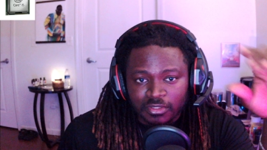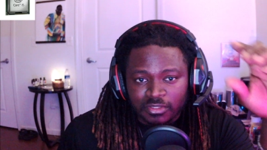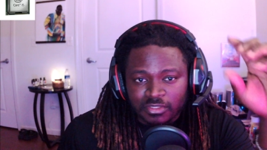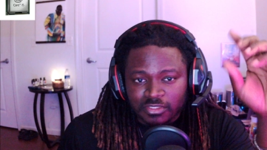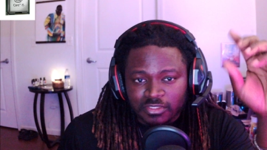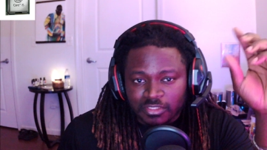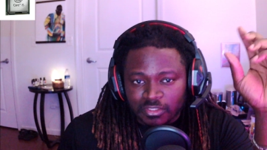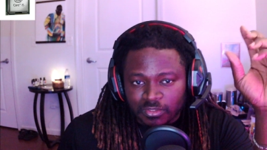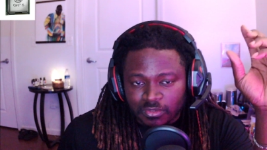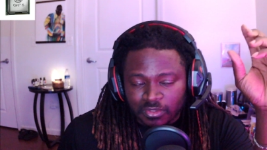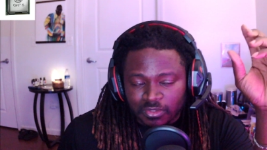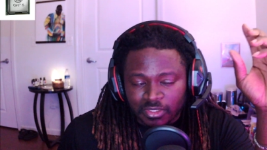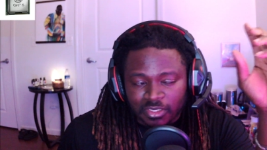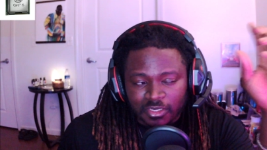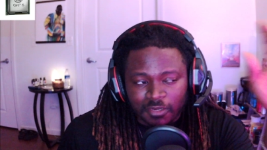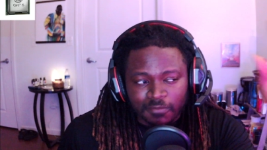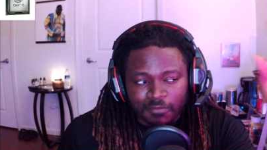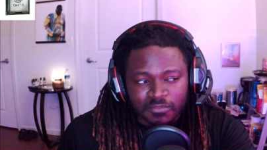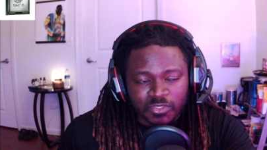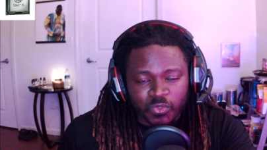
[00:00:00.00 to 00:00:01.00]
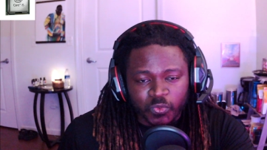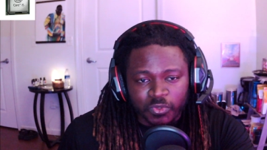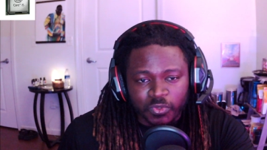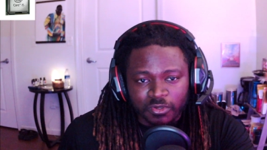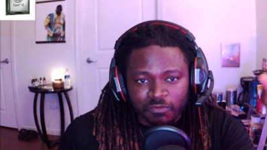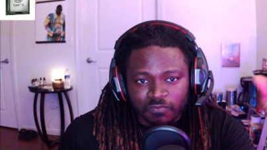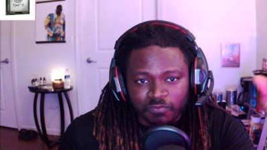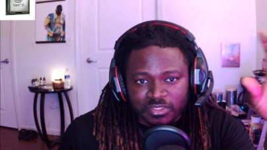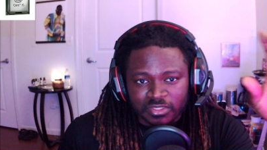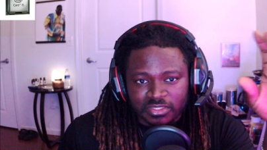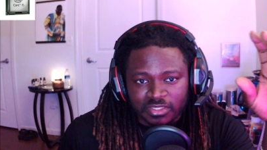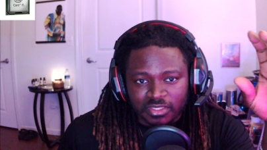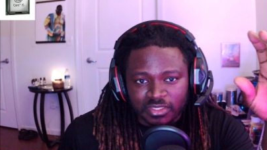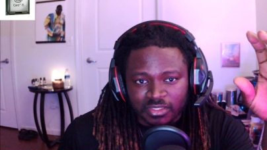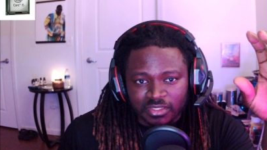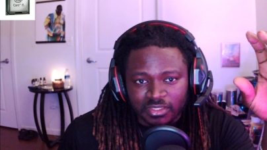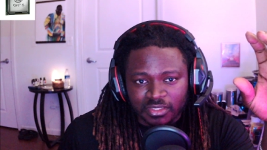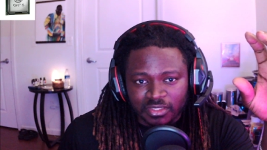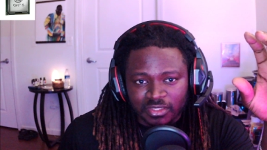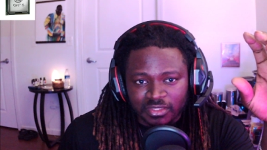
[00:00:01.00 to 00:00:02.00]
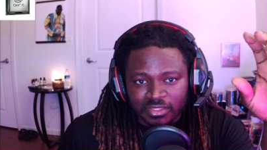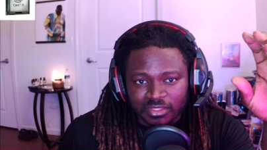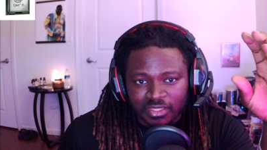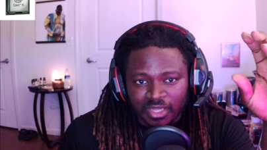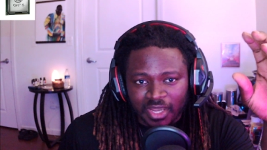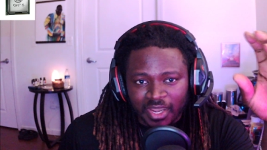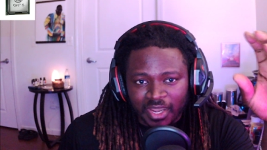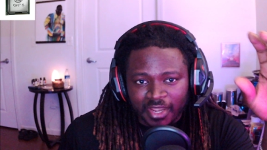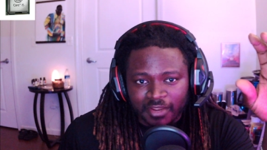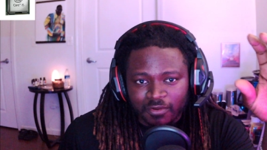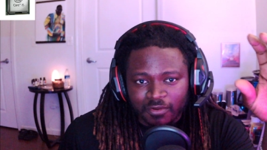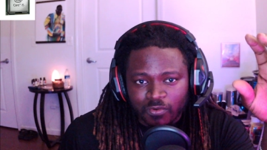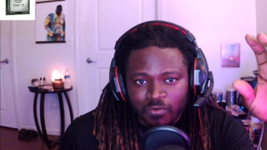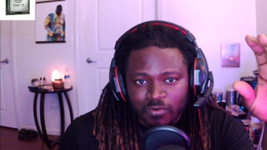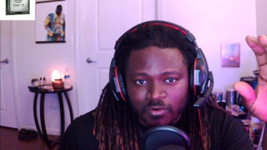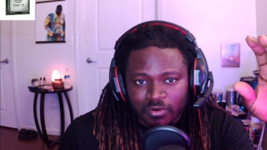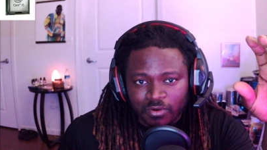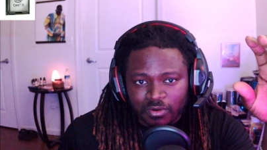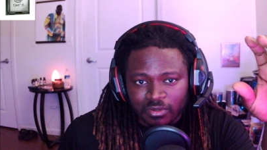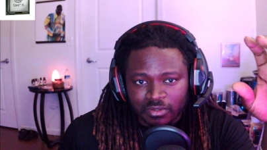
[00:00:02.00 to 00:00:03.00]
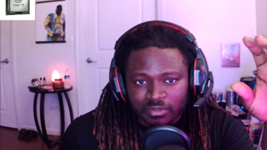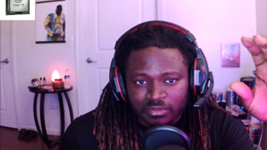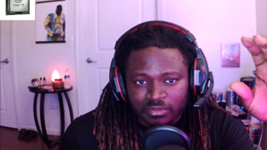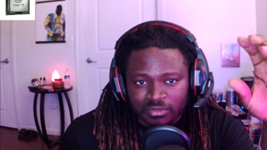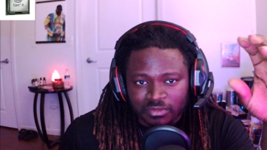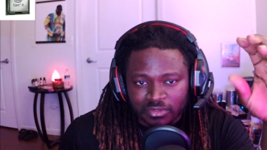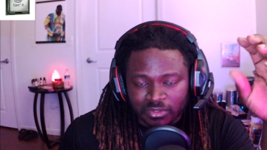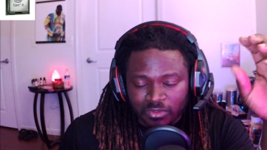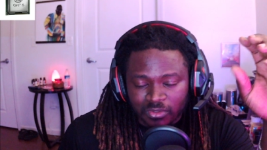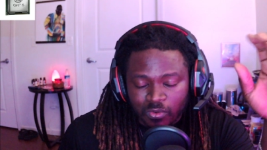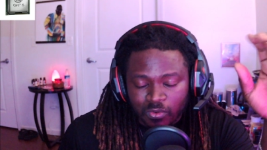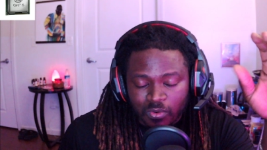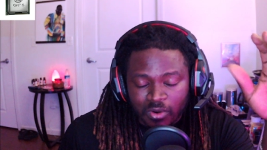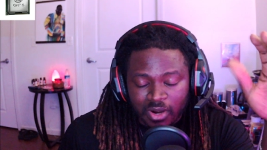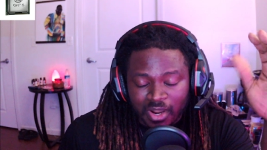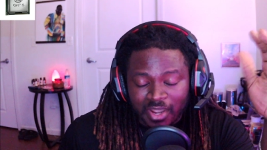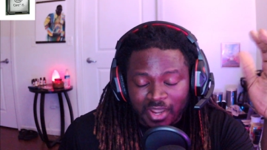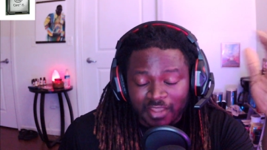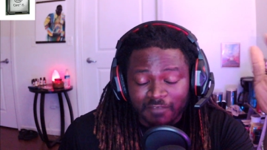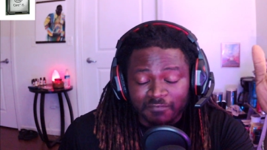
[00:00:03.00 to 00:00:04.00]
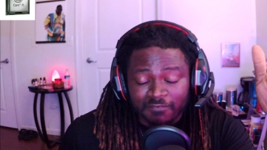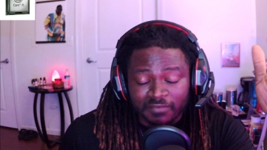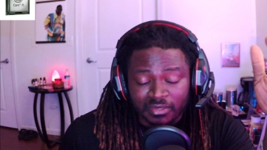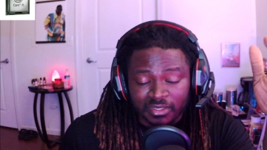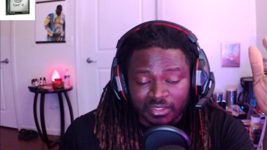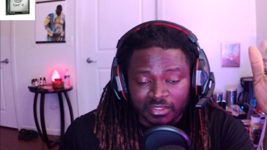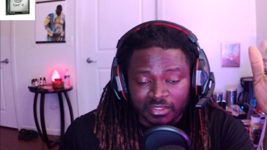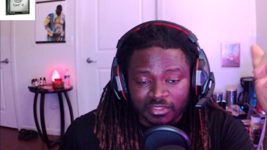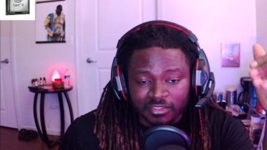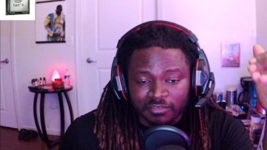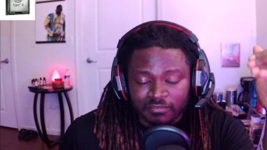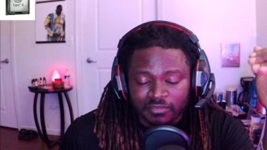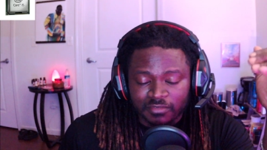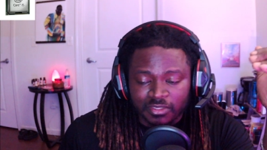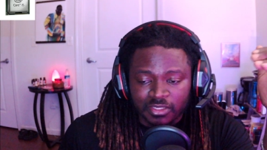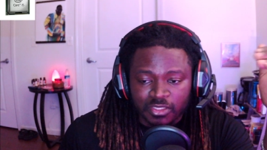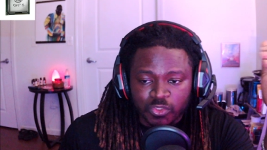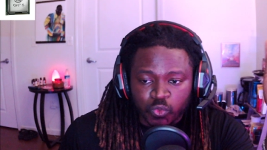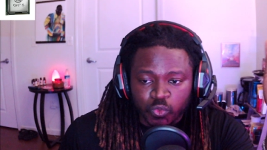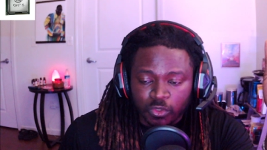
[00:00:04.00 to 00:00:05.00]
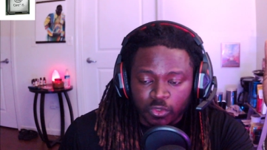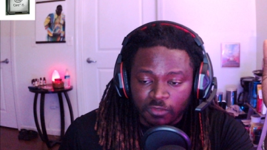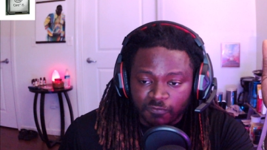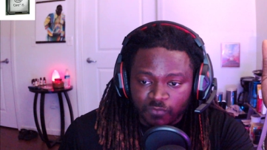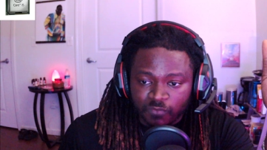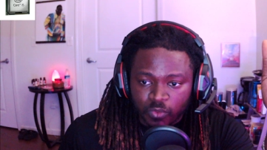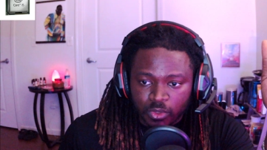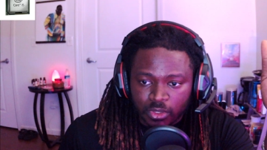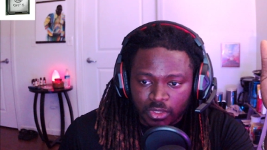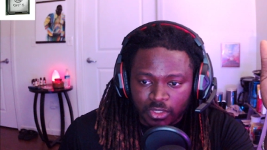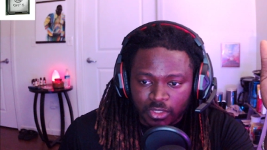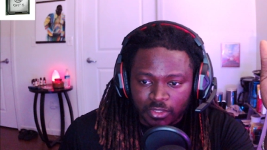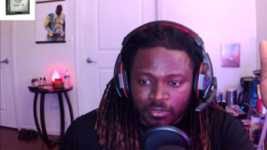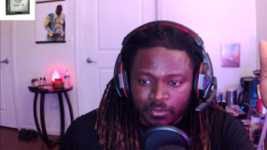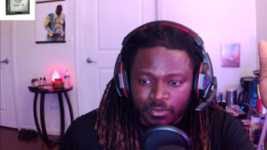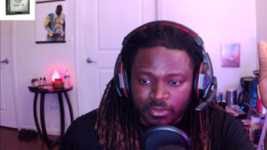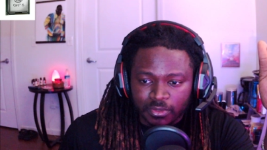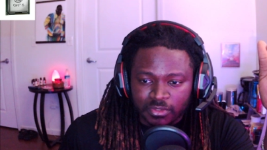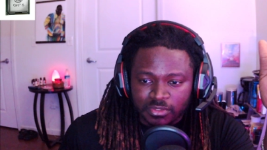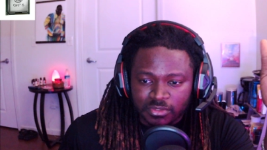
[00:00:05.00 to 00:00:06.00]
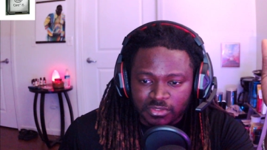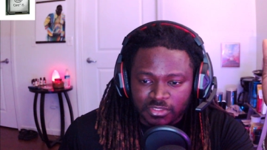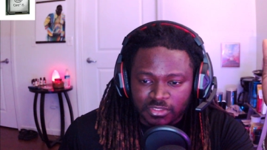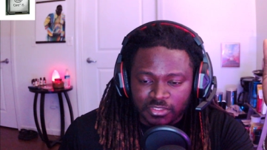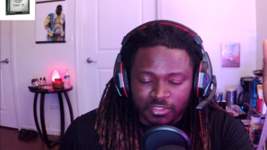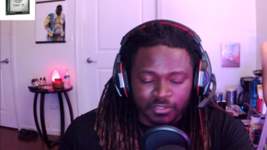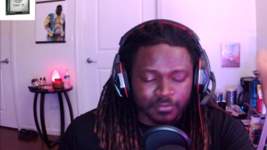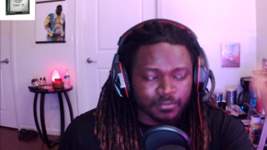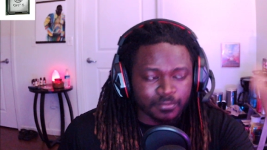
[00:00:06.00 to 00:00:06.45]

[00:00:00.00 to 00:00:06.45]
So it comes equipped with the, the iCore, the Core i5 uh, 2400 chip,